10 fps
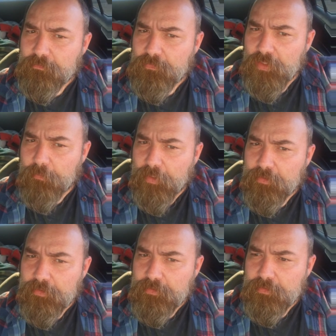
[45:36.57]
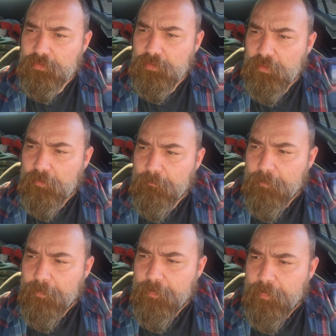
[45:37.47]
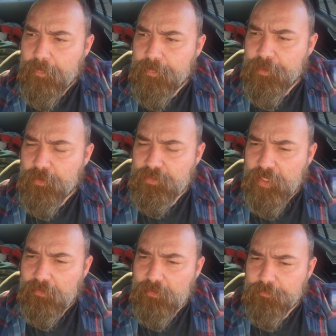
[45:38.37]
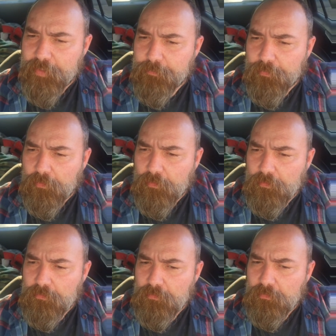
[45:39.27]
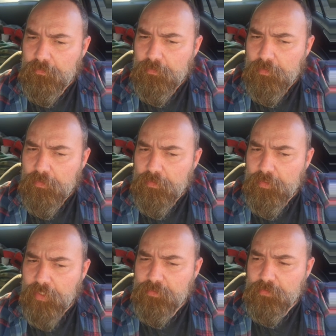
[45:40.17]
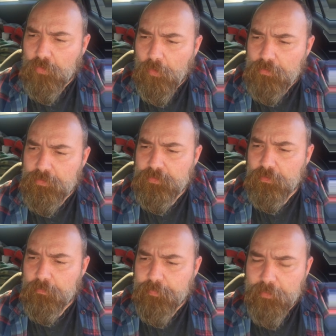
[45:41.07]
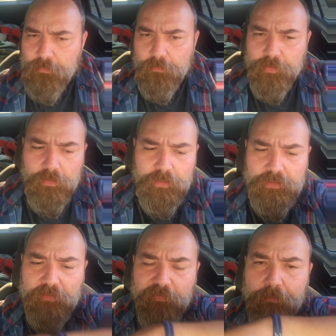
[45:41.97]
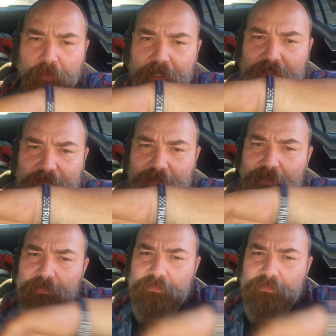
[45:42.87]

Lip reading: Think about this. They're telling people not to talk to certain people because of a bracelet.